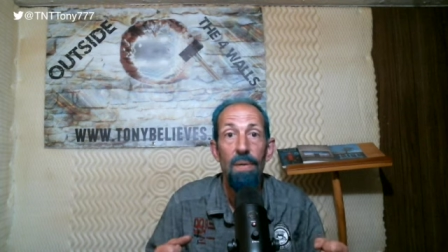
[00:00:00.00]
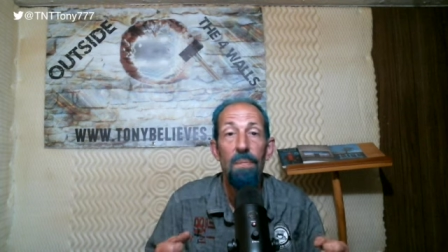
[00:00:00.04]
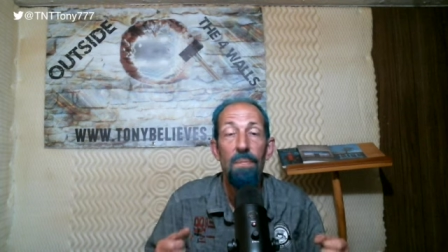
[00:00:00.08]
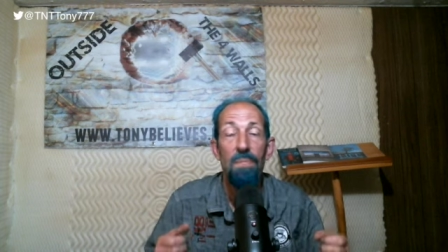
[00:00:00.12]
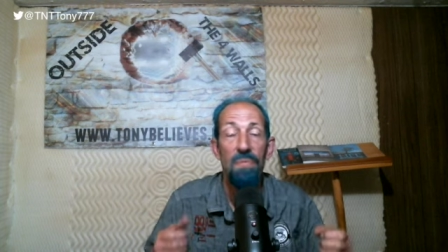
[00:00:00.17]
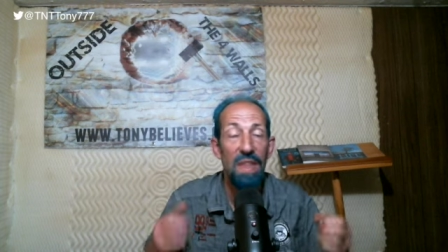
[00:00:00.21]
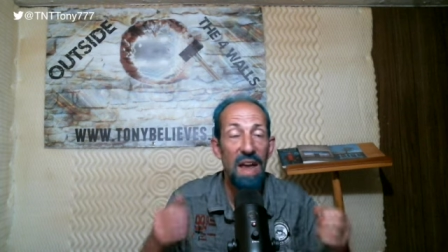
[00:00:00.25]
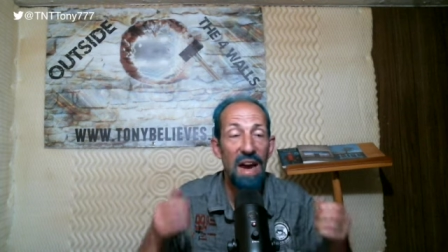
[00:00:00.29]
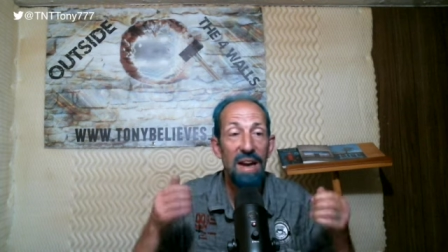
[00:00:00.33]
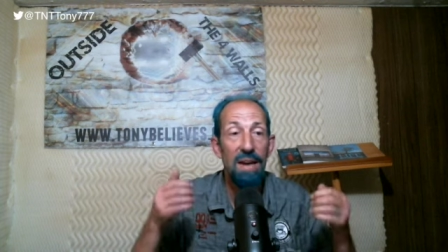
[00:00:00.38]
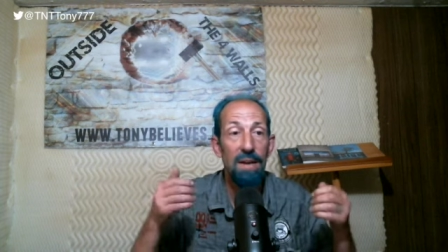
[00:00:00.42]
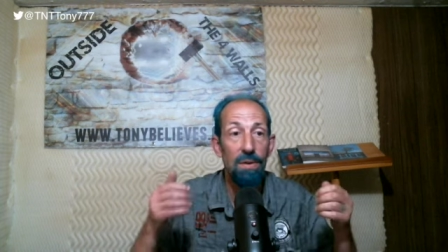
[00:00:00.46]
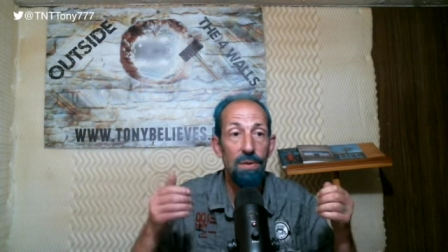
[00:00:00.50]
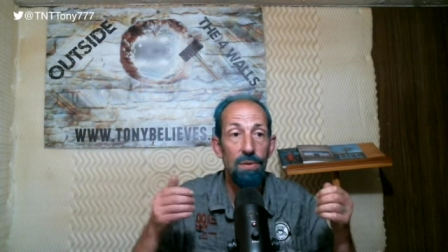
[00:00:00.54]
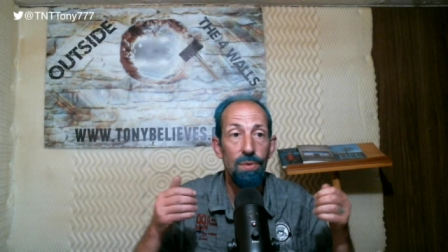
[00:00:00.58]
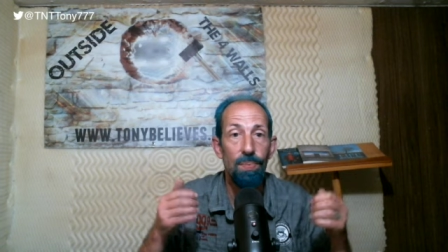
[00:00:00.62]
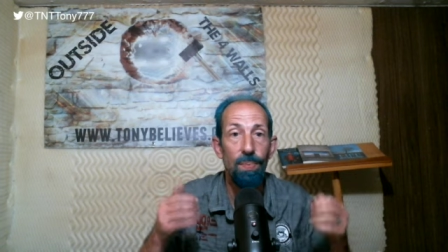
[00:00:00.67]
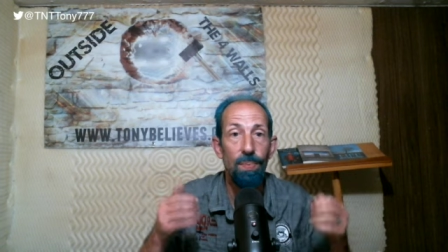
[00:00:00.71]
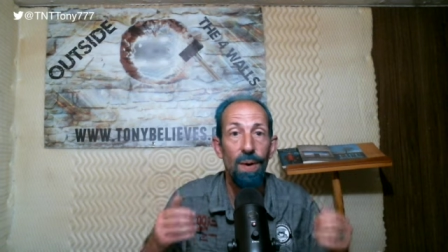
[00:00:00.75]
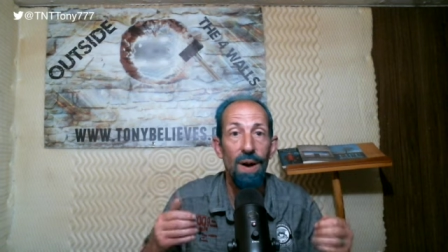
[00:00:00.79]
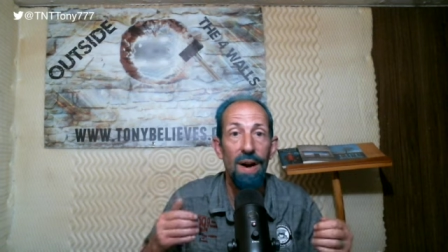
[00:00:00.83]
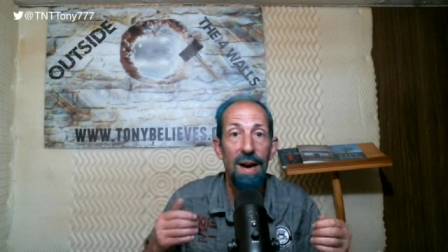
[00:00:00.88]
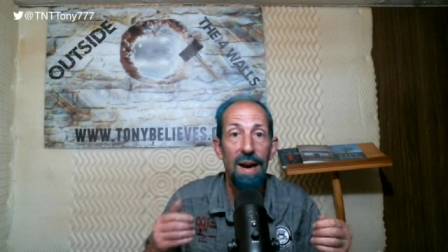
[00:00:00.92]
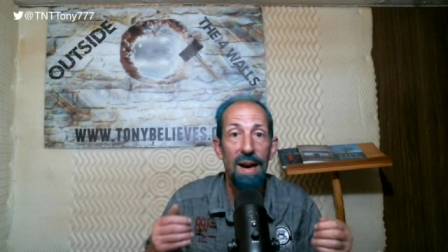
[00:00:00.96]
That is
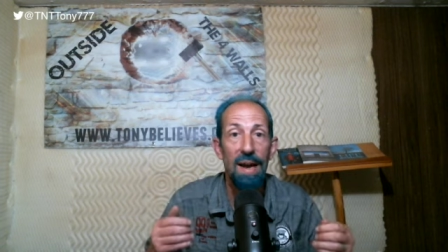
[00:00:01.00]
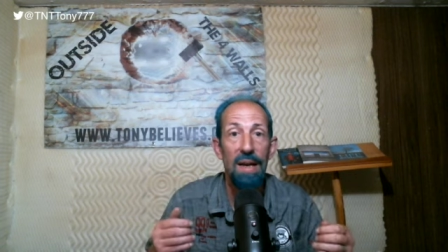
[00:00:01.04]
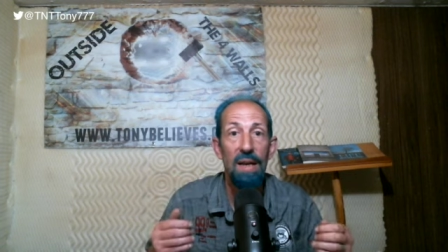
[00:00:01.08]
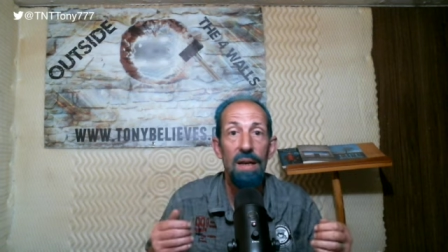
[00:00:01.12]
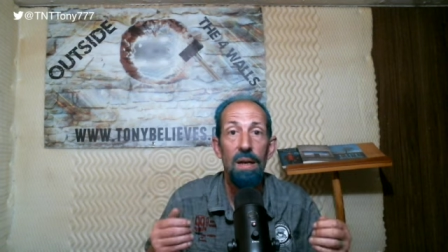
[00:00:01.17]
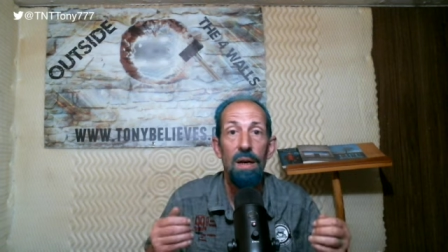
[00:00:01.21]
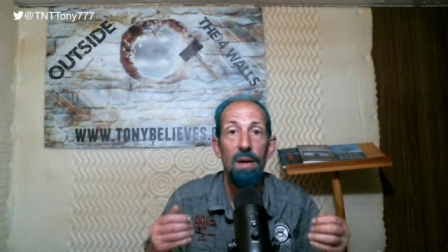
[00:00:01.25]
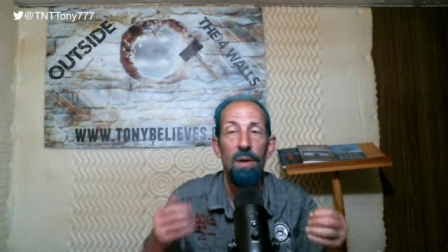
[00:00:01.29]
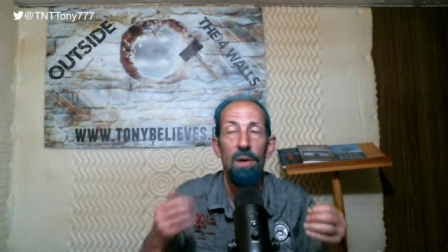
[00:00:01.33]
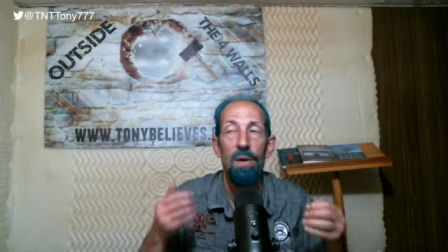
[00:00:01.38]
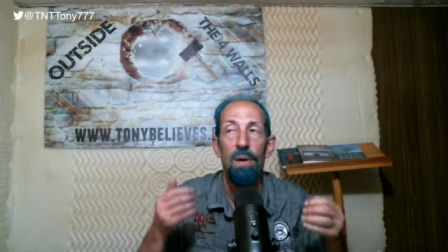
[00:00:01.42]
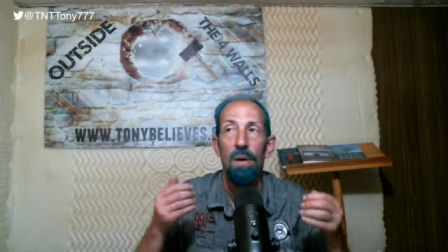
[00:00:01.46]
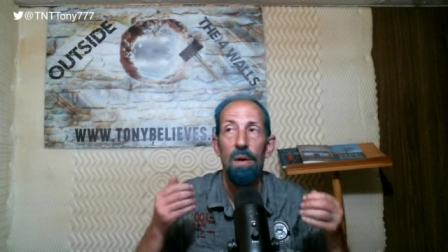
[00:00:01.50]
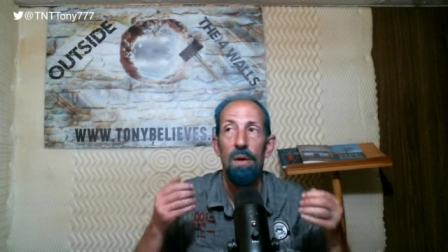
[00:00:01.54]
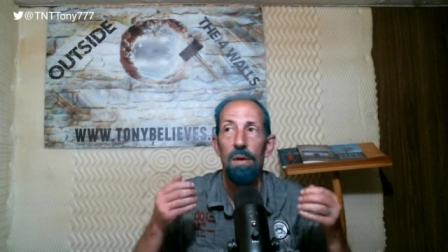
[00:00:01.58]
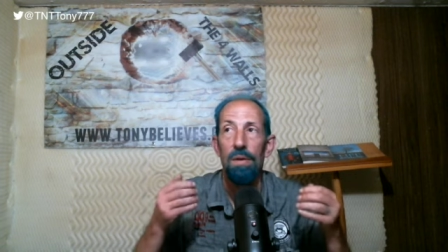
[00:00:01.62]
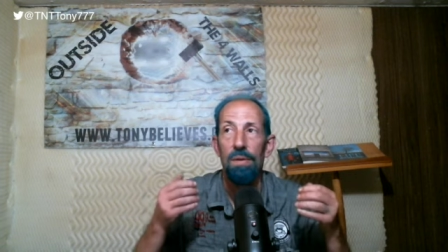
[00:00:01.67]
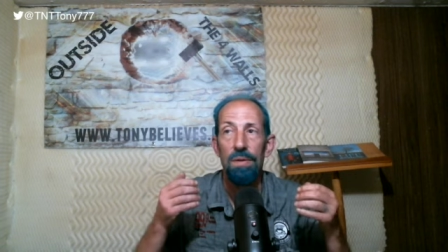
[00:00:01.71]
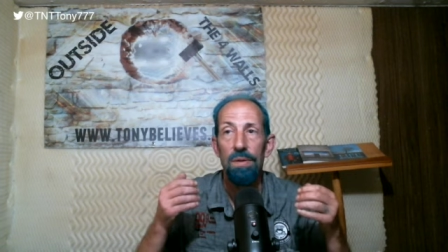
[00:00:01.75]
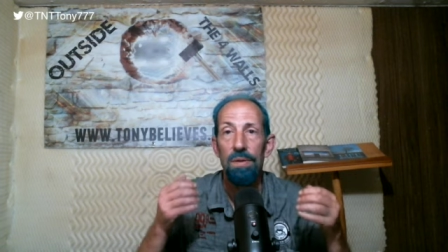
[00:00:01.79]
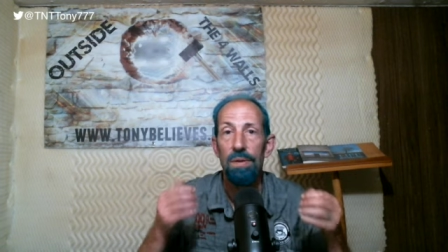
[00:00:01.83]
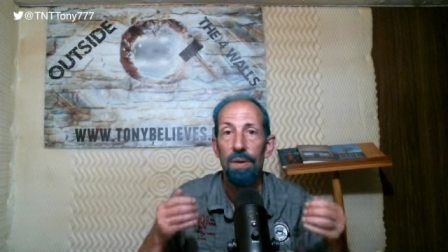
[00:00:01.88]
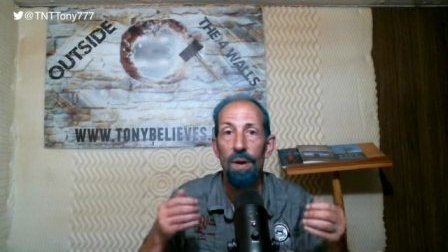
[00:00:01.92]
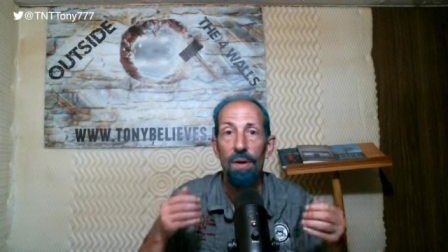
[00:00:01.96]
why
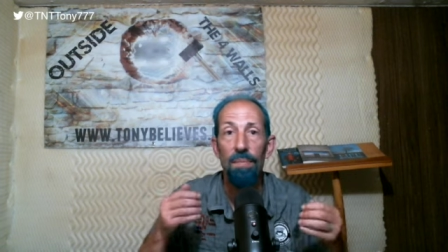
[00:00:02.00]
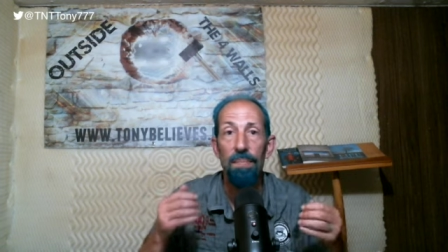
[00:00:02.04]
so